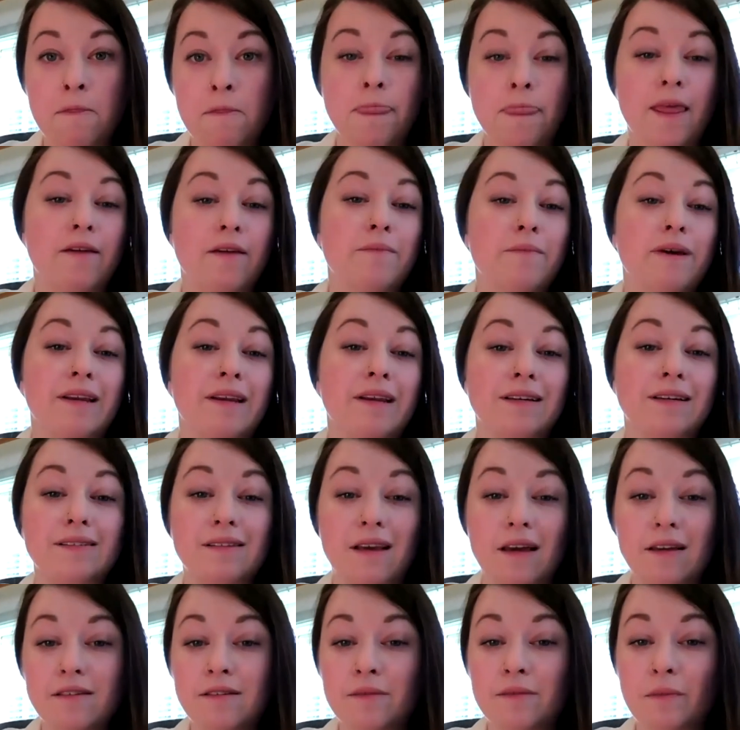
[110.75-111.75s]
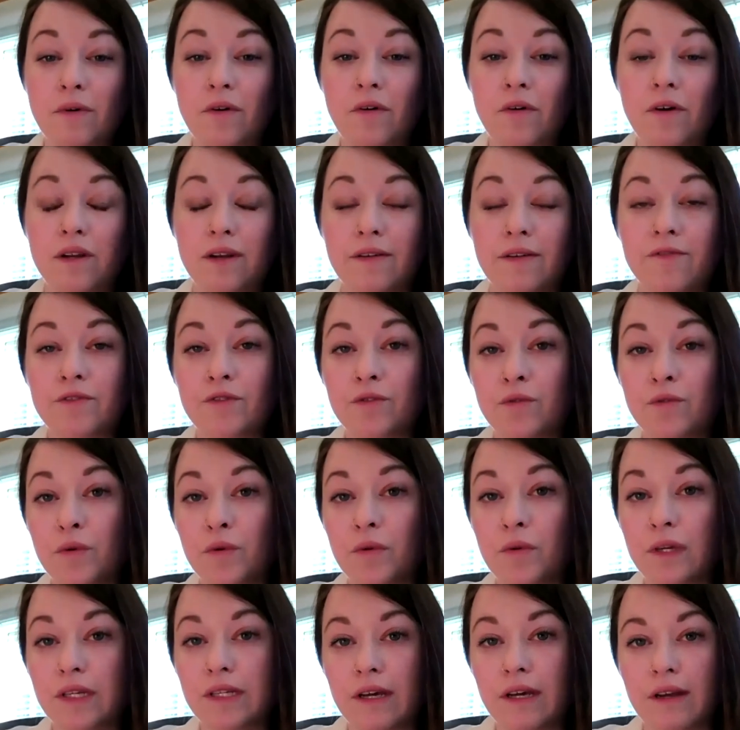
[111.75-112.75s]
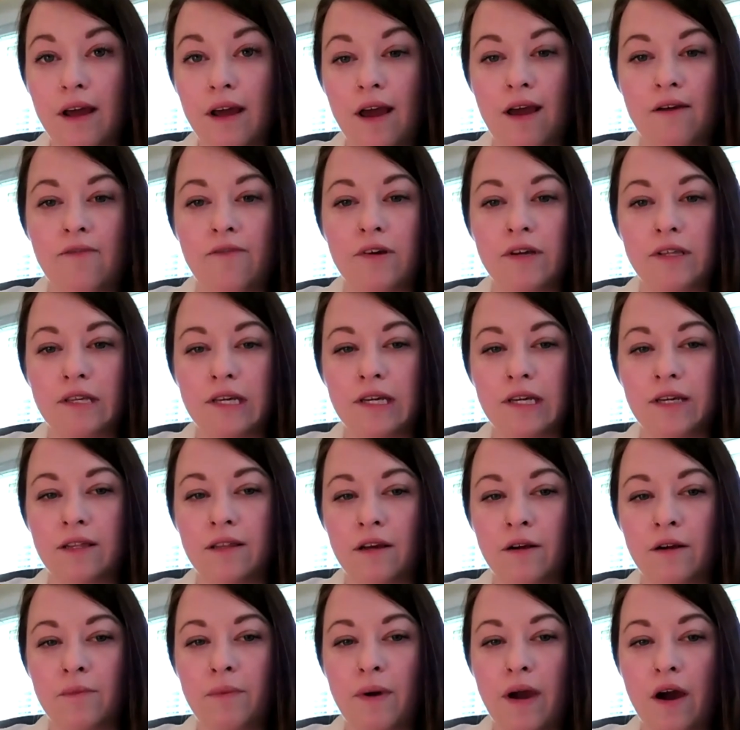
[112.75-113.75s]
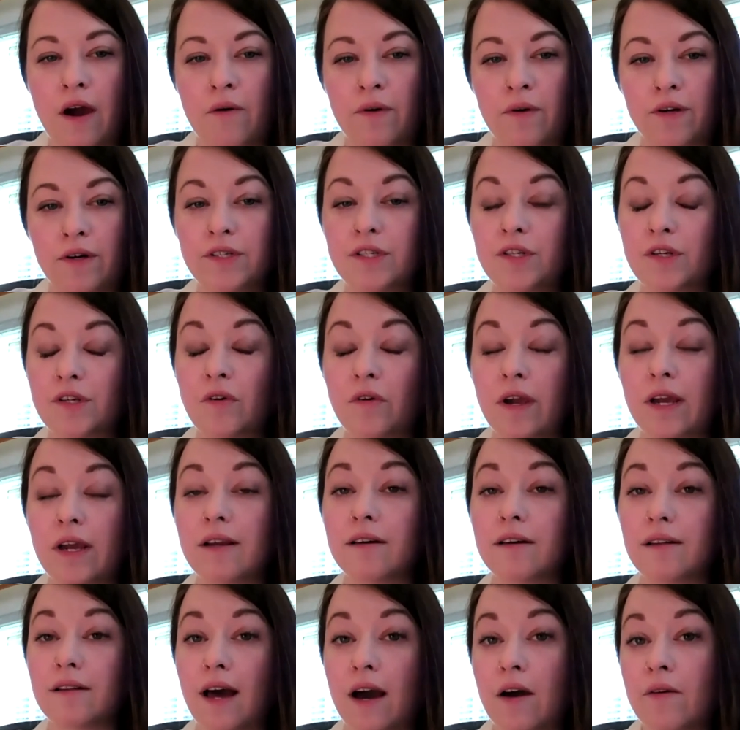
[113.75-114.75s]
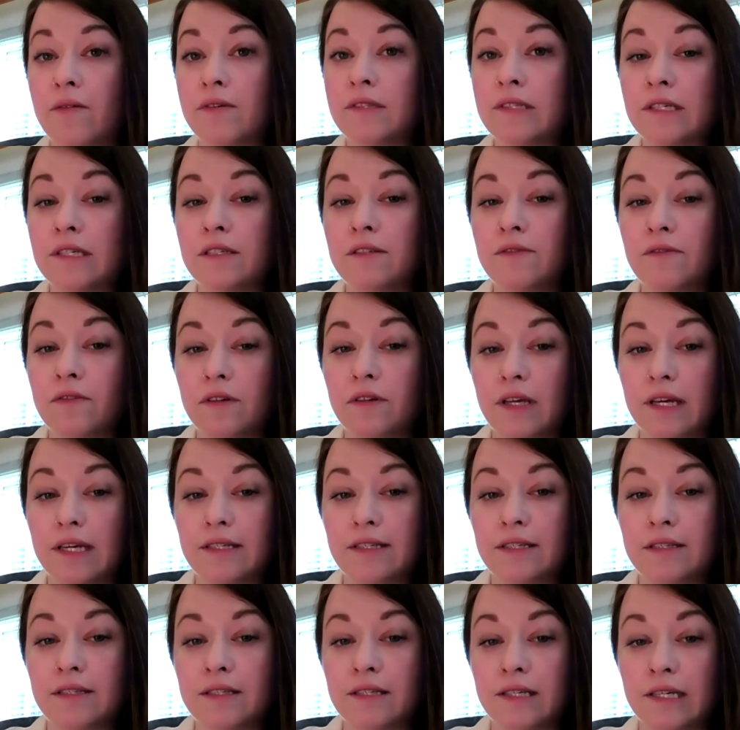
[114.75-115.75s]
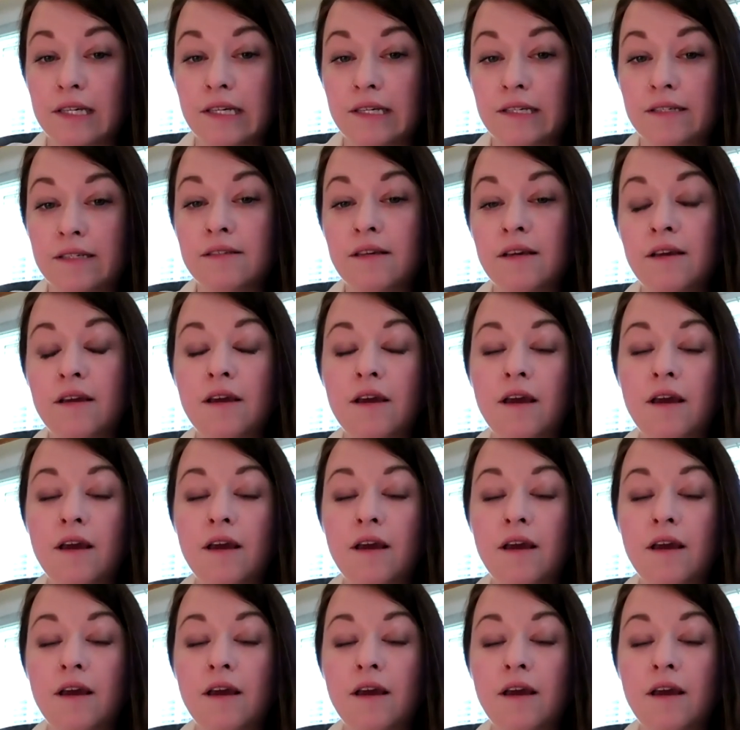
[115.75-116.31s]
They've been accessible and have truly done everything in their power to create allowances for licensees